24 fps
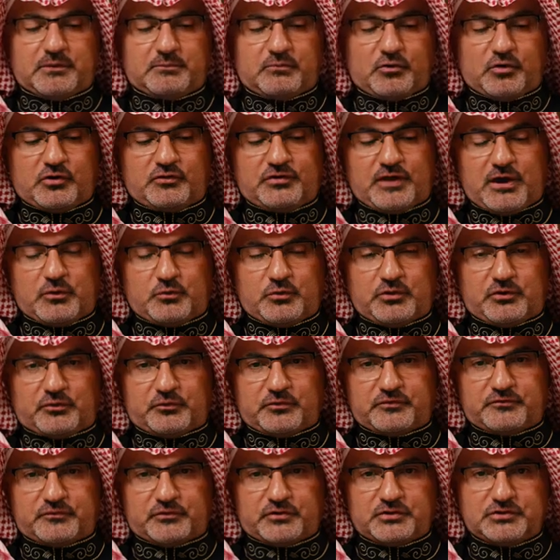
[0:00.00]
The book that we are
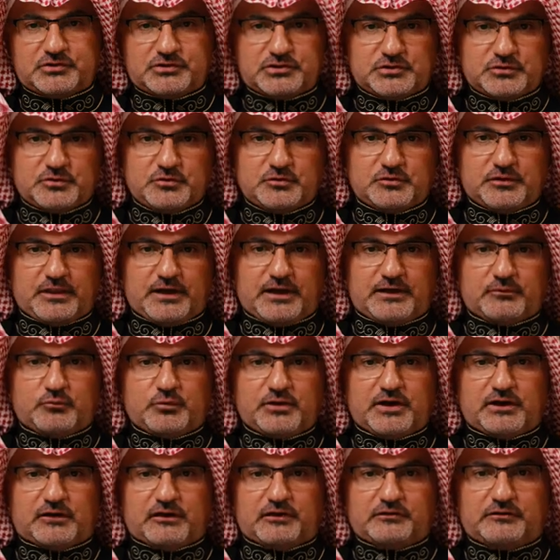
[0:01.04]
referring to, and
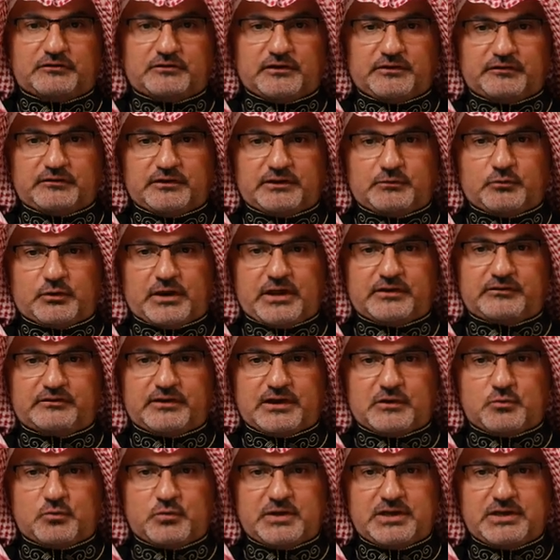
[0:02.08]
we are assessing, when I
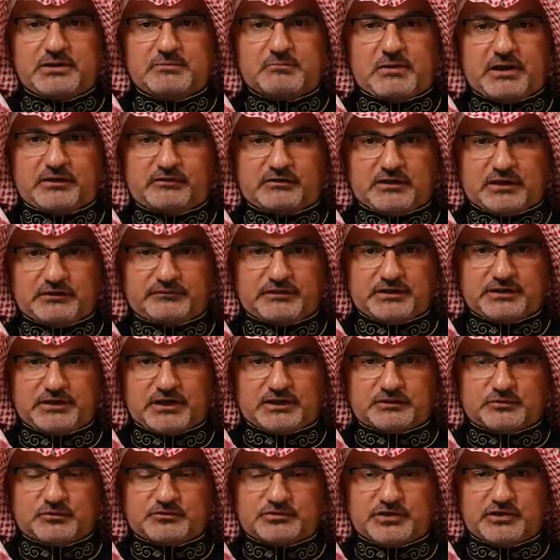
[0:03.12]
say we, myself and
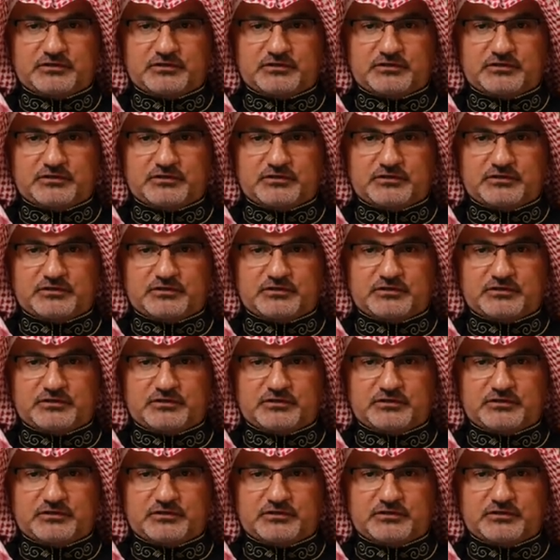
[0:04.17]
Dr.